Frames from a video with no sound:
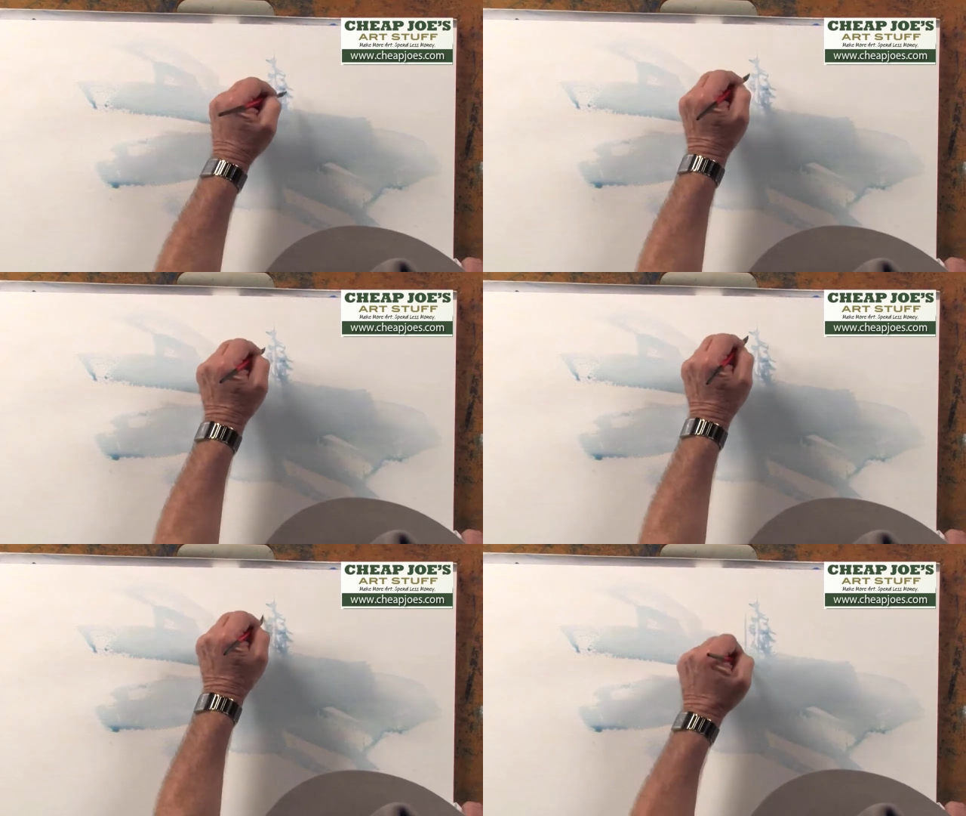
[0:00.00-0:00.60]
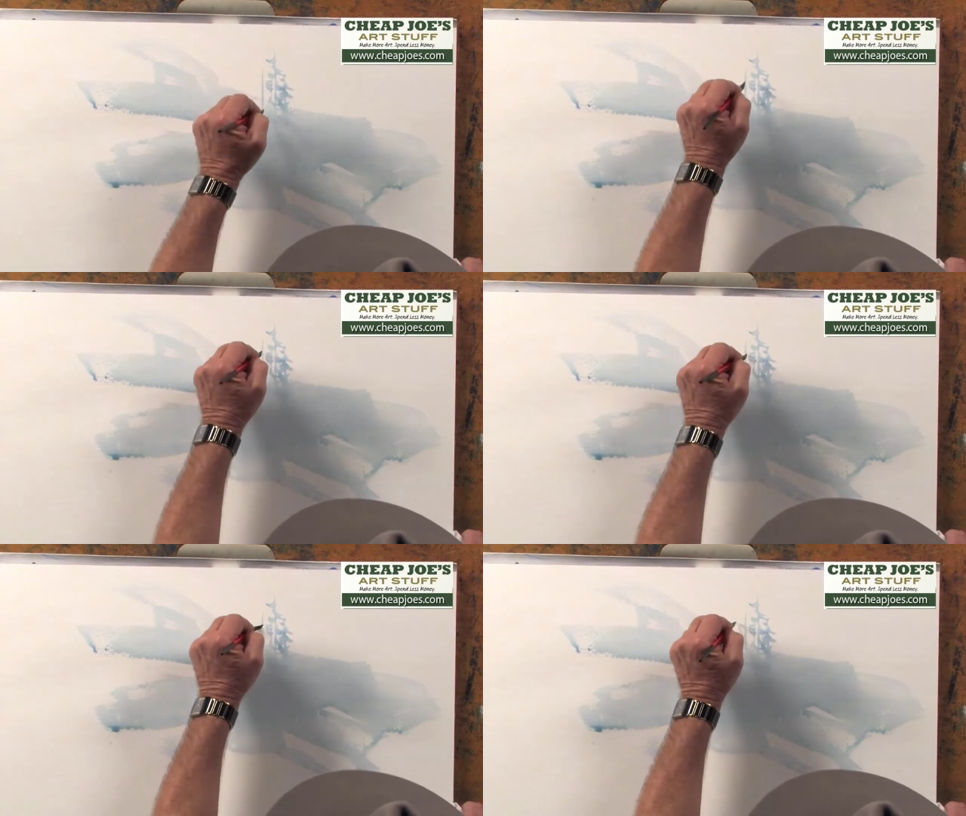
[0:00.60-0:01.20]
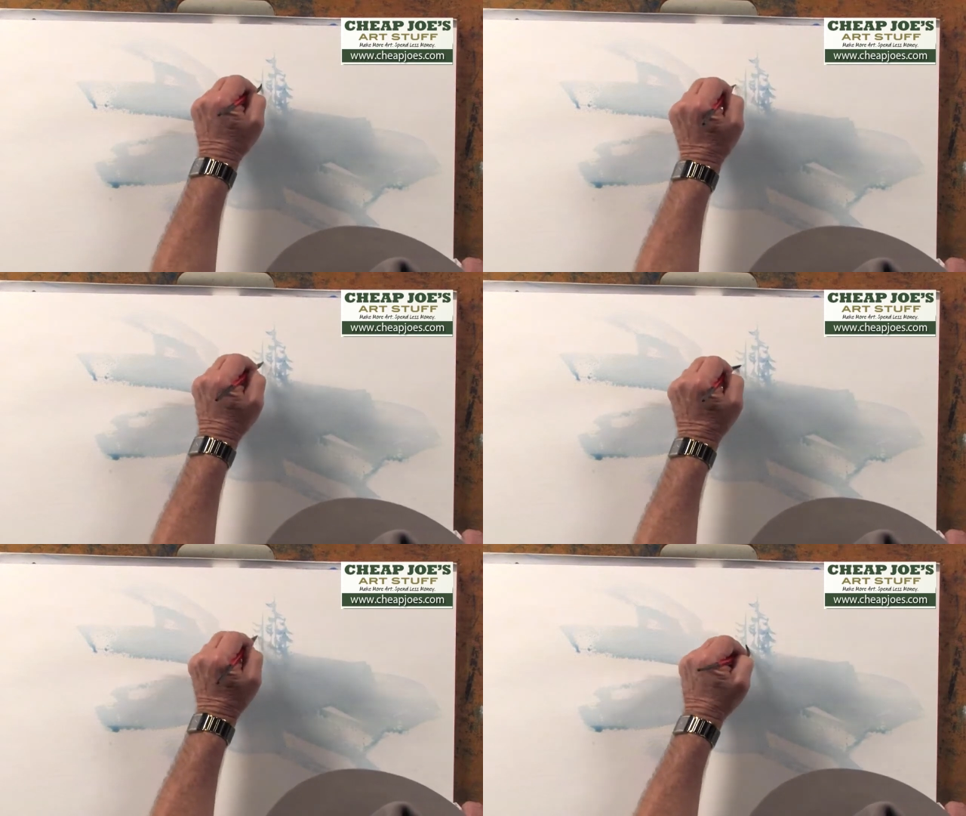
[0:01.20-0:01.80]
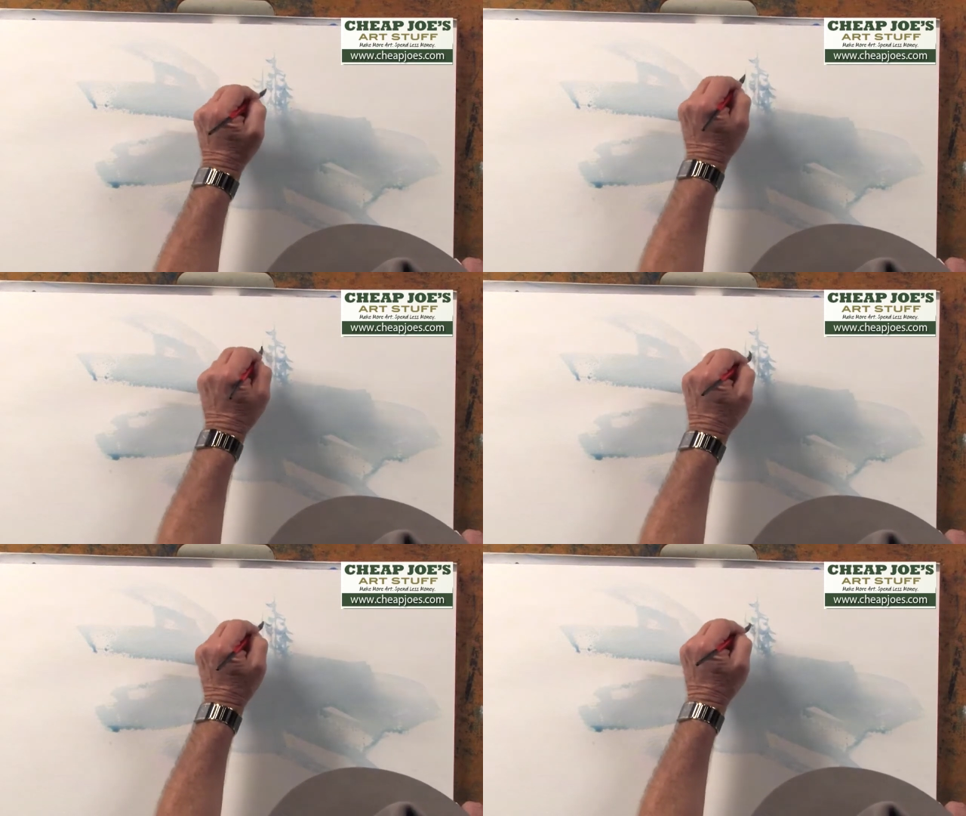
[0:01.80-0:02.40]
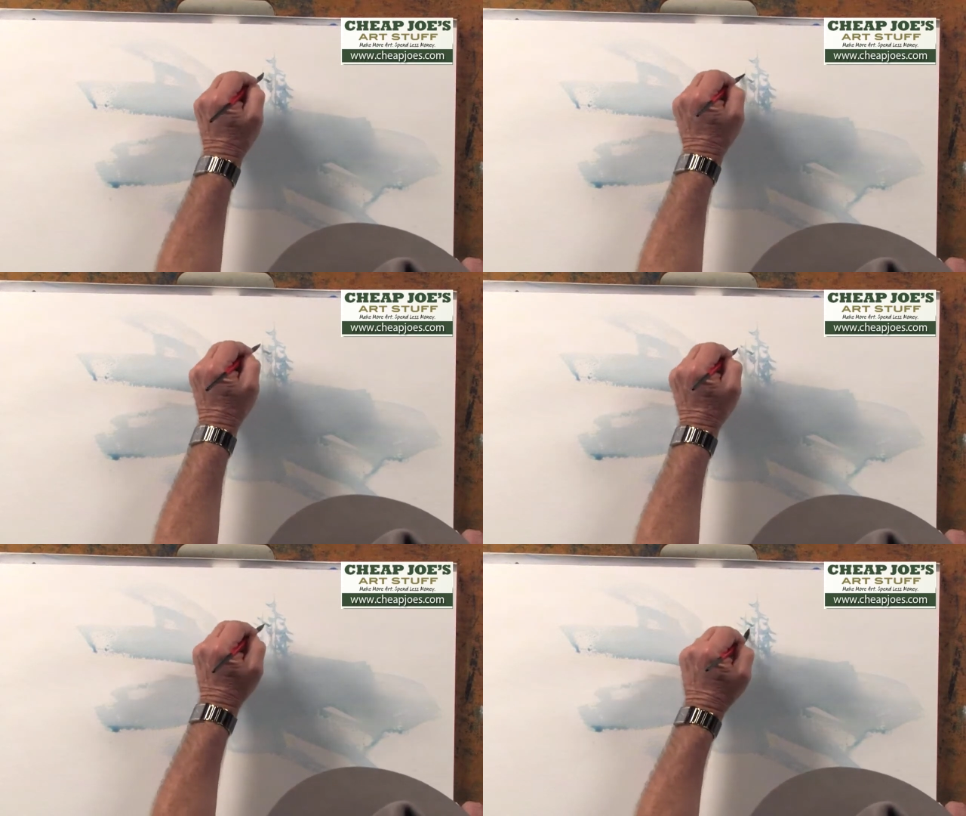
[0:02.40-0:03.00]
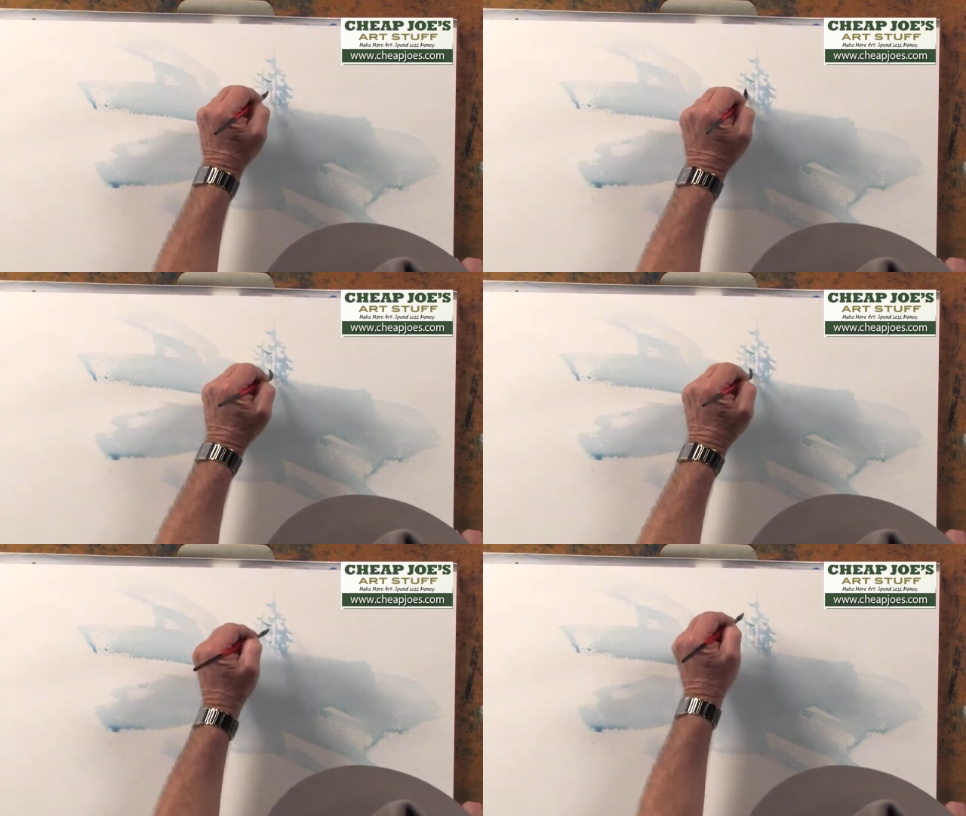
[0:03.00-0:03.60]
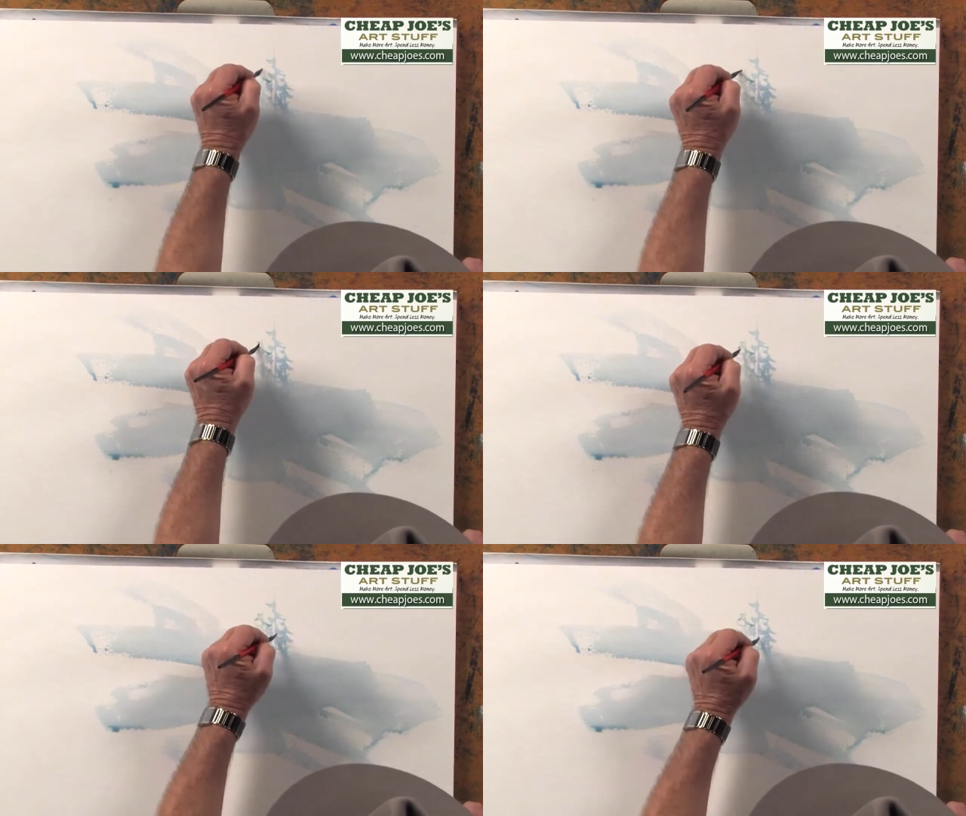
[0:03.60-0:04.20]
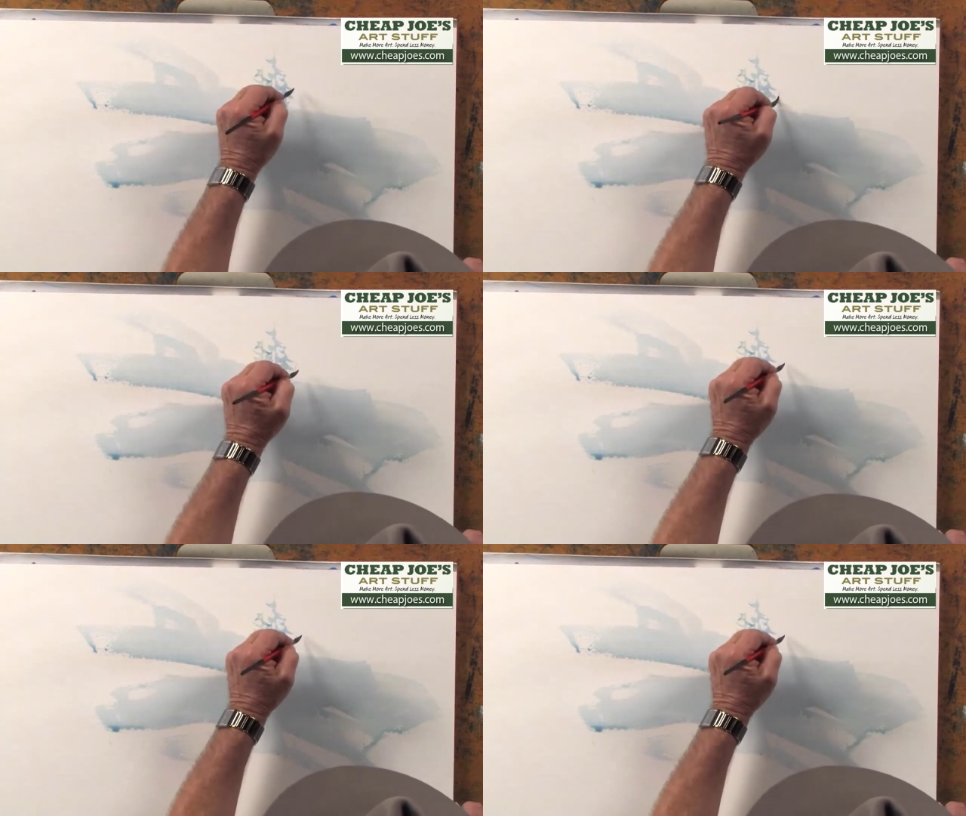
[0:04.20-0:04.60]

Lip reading: Nobody's mouth can be seen.